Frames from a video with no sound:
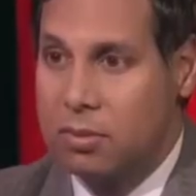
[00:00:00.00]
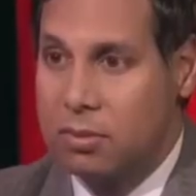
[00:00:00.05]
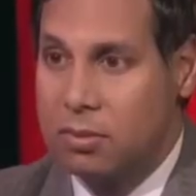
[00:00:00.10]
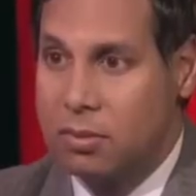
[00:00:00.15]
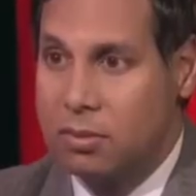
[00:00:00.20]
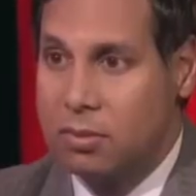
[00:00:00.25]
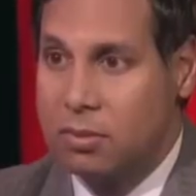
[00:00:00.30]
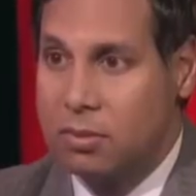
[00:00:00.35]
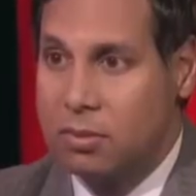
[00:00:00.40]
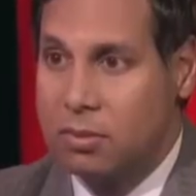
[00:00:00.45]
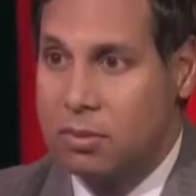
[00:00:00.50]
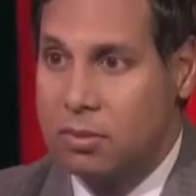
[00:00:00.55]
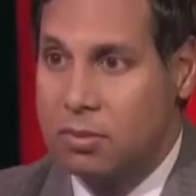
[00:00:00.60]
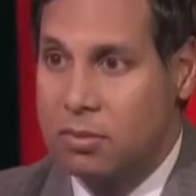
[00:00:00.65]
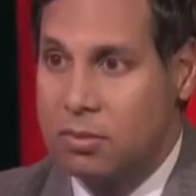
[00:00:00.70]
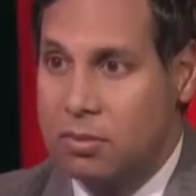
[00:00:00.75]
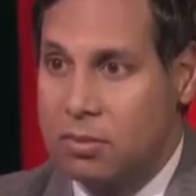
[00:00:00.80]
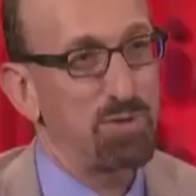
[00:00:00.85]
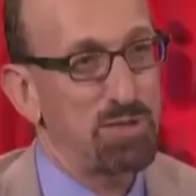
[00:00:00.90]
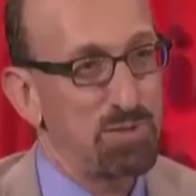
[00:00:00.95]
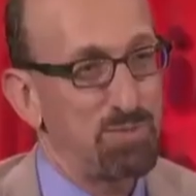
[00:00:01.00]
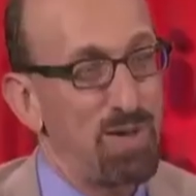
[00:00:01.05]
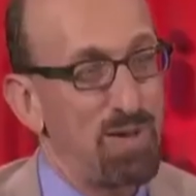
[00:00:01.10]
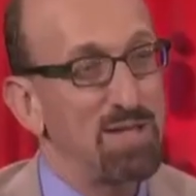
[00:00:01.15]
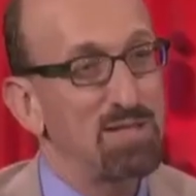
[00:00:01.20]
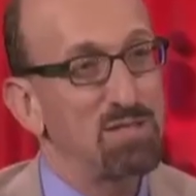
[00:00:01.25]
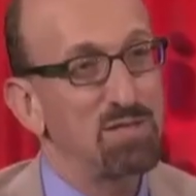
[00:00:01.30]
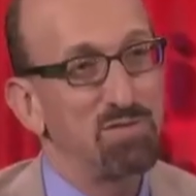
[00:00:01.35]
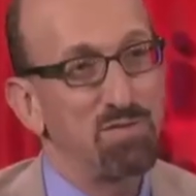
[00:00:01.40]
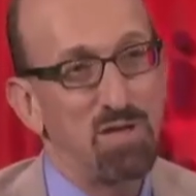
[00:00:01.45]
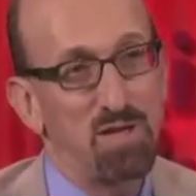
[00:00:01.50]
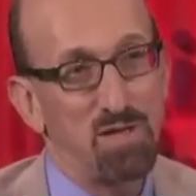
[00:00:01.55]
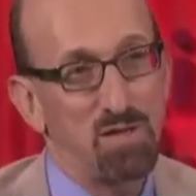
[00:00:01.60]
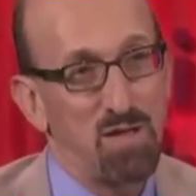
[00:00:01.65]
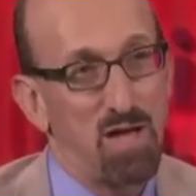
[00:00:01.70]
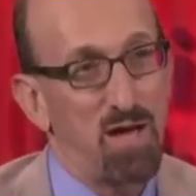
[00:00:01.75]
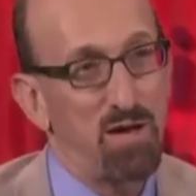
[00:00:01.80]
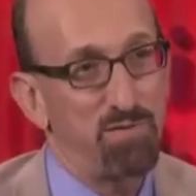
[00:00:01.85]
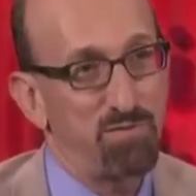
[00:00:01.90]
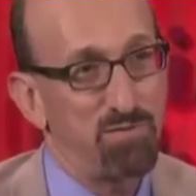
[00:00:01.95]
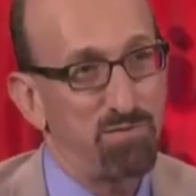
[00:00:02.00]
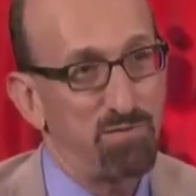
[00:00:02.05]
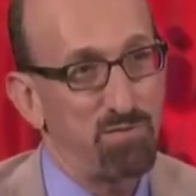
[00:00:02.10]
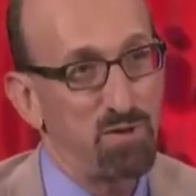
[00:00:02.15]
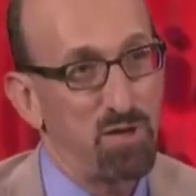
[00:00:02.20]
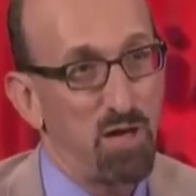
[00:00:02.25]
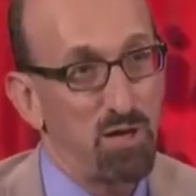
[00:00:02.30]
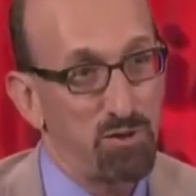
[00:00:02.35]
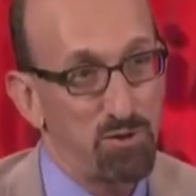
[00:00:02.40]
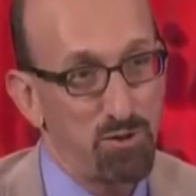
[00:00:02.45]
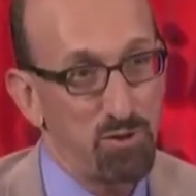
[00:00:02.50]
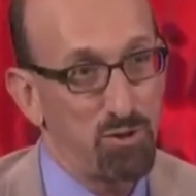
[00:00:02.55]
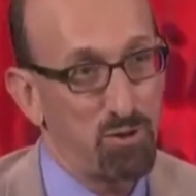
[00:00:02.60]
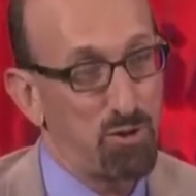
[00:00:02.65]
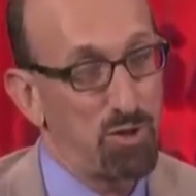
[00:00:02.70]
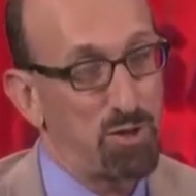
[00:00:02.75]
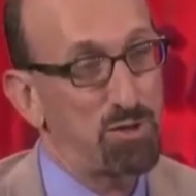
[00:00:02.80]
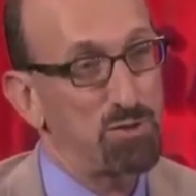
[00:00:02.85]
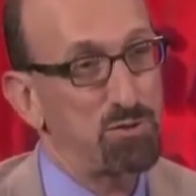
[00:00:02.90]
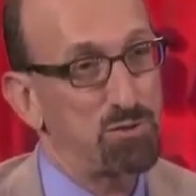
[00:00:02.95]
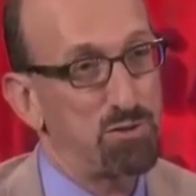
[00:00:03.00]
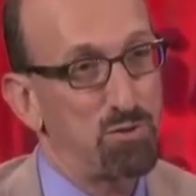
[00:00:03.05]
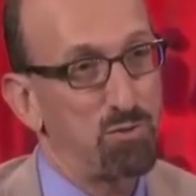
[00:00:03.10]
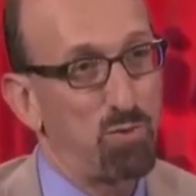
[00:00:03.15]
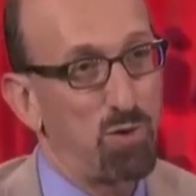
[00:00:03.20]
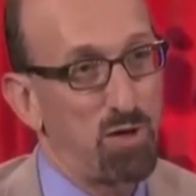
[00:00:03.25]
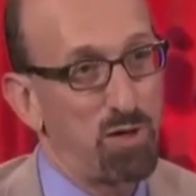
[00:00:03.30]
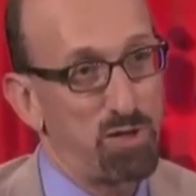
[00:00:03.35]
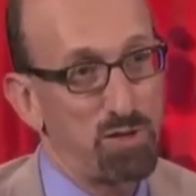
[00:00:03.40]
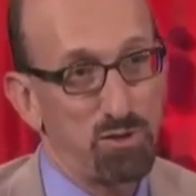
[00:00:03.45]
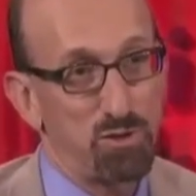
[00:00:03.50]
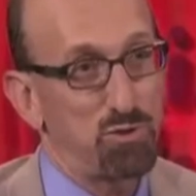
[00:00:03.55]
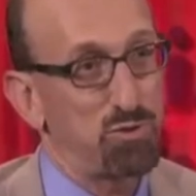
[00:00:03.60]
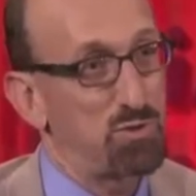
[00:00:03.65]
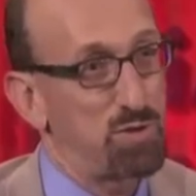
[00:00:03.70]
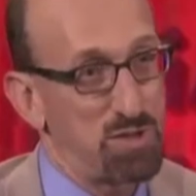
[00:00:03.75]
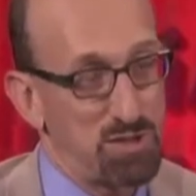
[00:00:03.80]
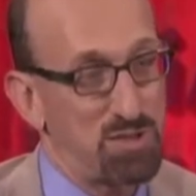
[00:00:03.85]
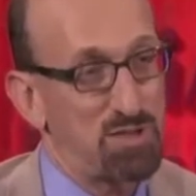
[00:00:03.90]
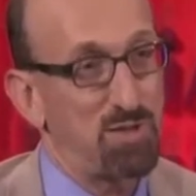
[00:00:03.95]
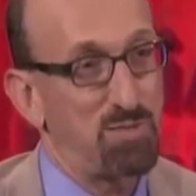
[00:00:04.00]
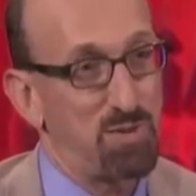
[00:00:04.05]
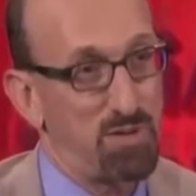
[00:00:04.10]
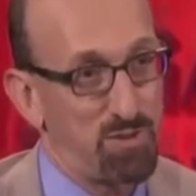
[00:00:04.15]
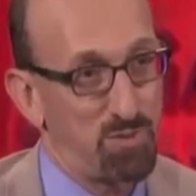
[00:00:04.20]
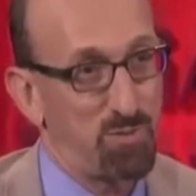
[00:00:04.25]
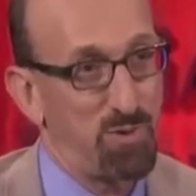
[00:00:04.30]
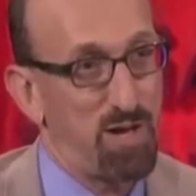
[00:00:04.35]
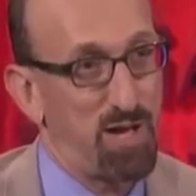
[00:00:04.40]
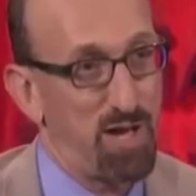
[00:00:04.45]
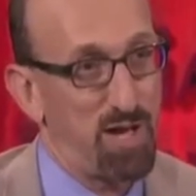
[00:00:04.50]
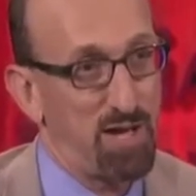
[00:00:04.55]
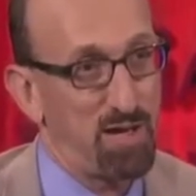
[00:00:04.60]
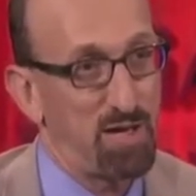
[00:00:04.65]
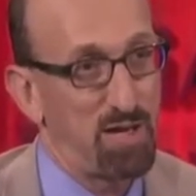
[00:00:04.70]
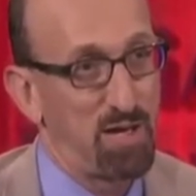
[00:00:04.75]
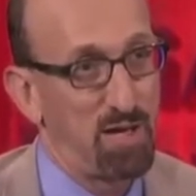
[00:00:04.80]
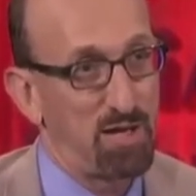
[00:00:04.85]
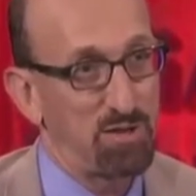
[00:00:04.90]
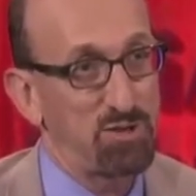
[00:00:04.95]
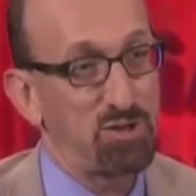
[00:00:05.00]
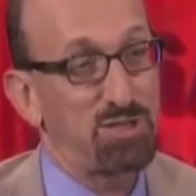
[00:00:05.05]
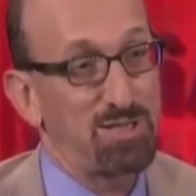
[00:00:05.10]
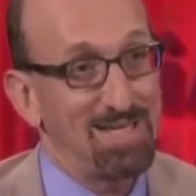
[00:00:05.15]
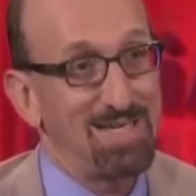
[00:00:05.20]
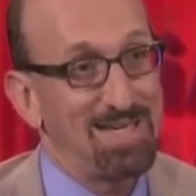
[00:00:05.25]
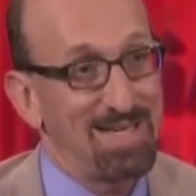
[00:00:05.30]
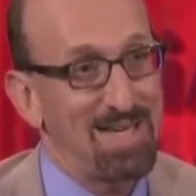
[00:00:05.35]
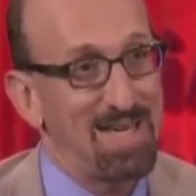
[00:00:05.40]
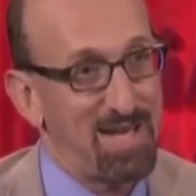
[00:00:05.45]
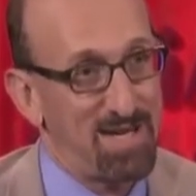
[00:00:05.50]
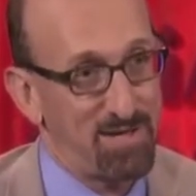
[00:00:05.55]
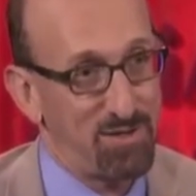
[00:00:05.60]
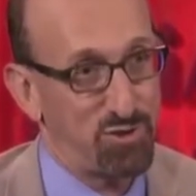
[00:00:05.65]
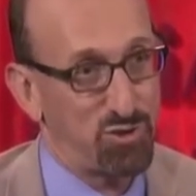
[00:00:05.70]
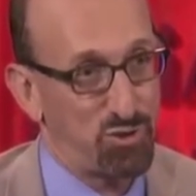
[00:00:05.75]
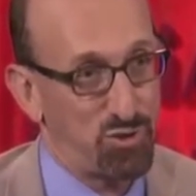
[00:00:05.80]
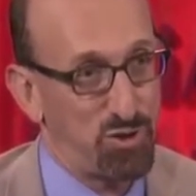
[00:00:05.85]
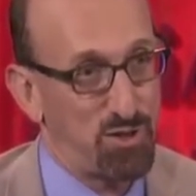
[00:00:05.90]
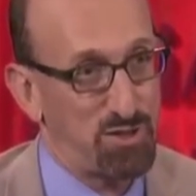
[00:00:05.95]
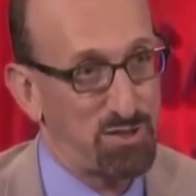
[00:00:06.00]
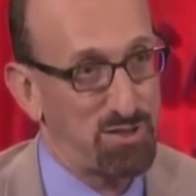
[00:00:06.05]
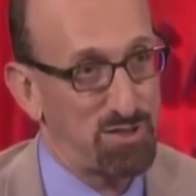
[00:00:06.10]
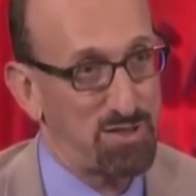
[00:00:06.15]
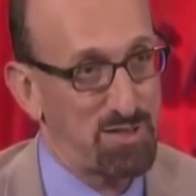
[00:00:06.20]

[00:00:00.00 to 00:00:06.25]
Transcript: And then that got so expensive that a lot of younger New Yorkers who weren't insured in some other way just didn't get insurance.